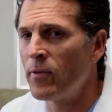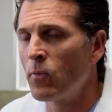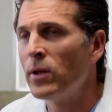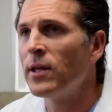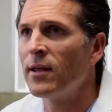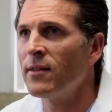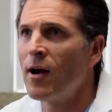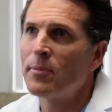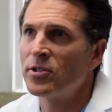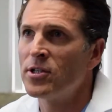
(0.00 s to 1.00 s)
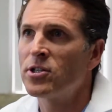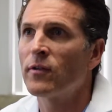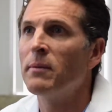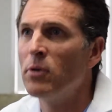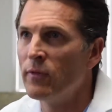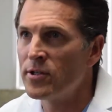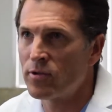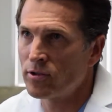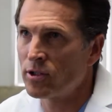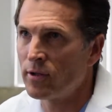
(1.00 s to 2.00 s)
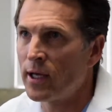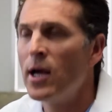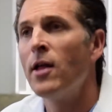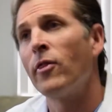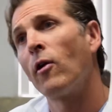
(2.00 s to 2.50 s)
really the option is to remove it surgically.